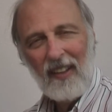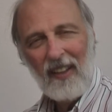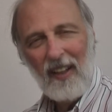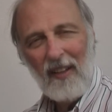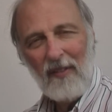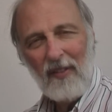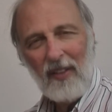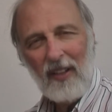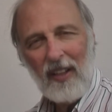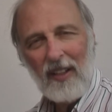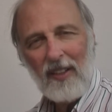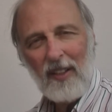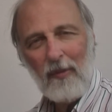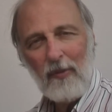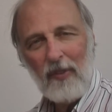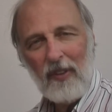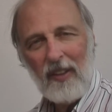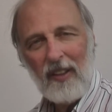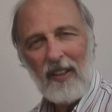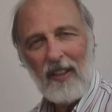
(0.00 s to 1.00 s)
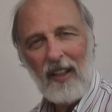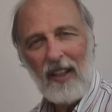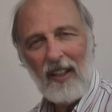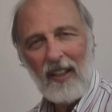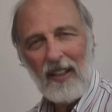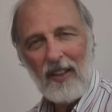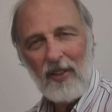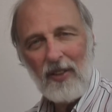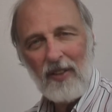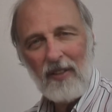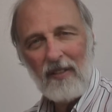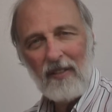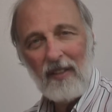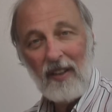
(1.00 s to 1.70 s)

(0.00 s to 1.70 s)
ever asked someone to dance?